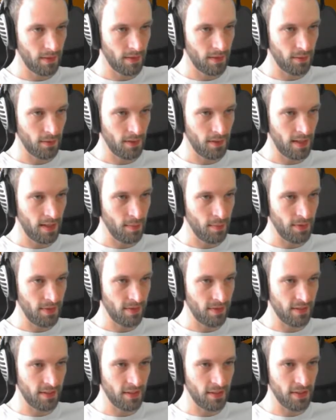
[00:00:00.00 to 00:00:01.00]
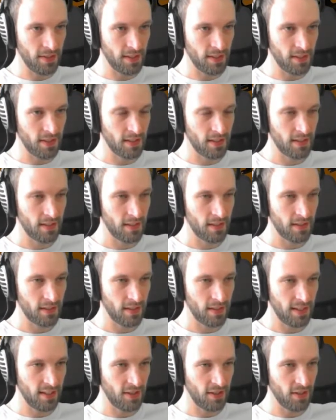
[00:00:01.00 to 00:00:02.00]
What happens if I go here?
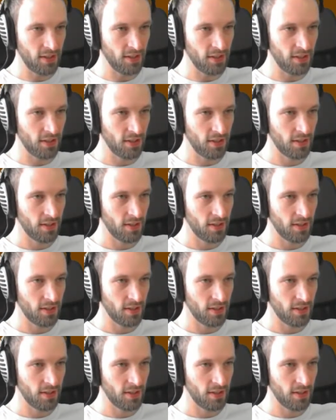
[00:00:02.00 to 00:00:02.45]
Can I dock?